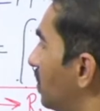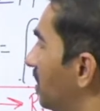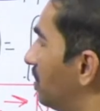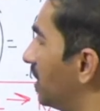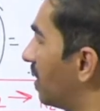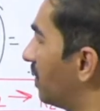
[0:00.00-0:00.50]
will
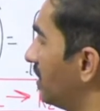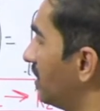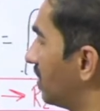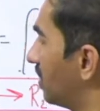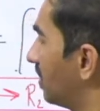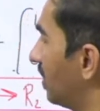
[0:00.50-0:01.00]
be
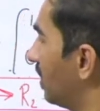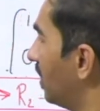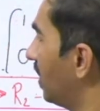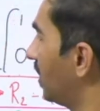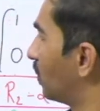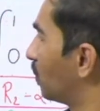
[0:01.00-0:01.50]
our
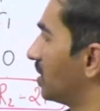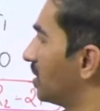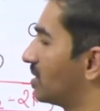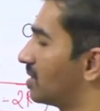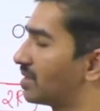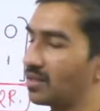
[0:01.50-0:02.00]
A
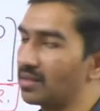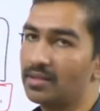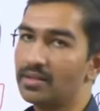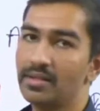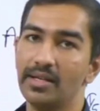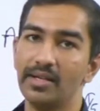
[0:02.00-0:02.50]
inverse.
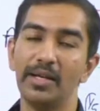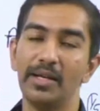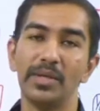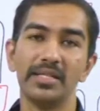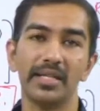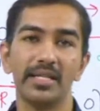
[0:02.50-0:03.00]
I'll
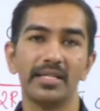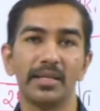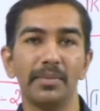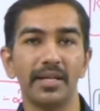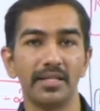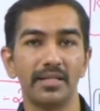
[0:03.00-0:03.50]
once again
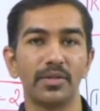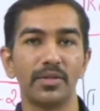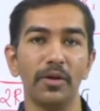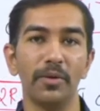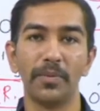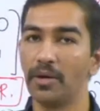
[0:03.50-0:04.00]
summarize this
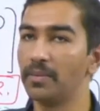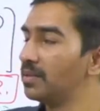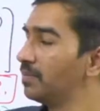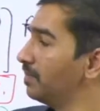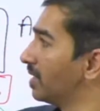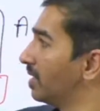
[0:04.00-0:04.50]
whole
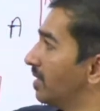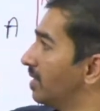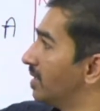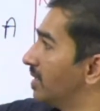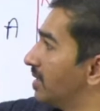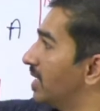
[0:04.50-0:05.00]
problem.
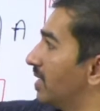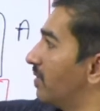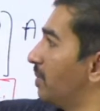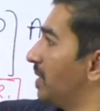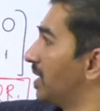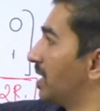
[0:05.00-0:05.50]
There
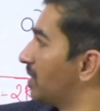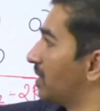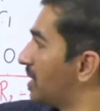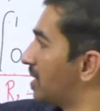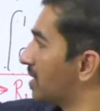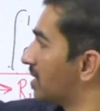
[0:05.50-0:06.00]
will be a
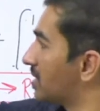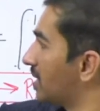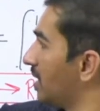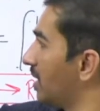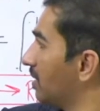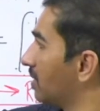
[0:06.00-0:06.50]
given matrix
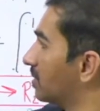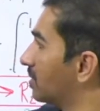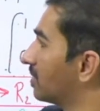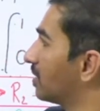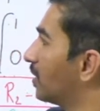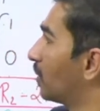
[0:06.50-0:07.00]
A.
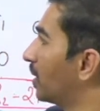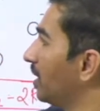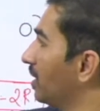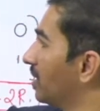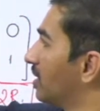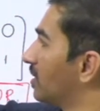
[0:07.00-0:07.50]

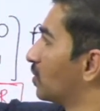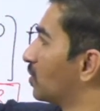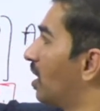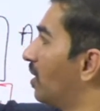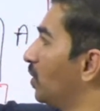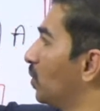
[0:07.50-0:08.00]
Okay.
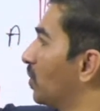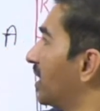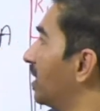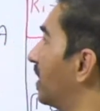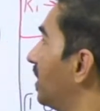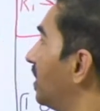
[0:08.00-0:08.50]
So how do you
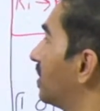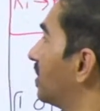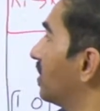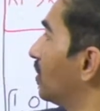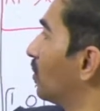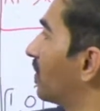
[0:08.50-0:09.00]
write that?
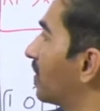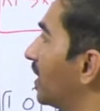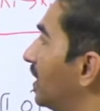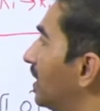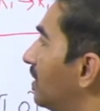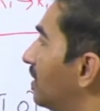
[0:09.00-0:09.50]
You will
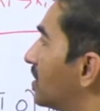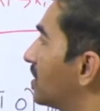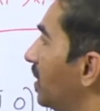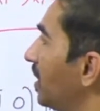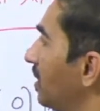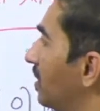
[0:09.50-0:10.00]
write it in
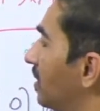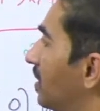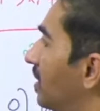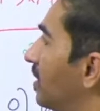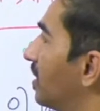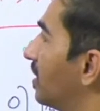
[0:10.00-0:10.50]
this way.
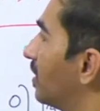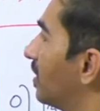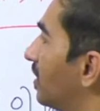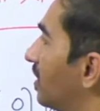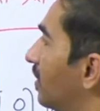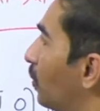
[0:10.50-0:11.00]

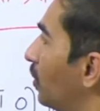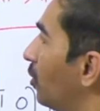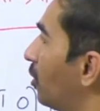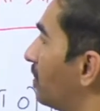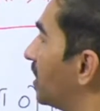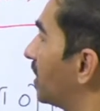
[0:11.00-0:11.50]

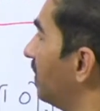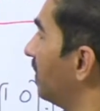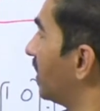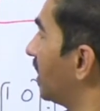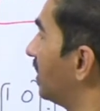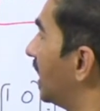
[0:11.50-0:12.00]
Only objective, get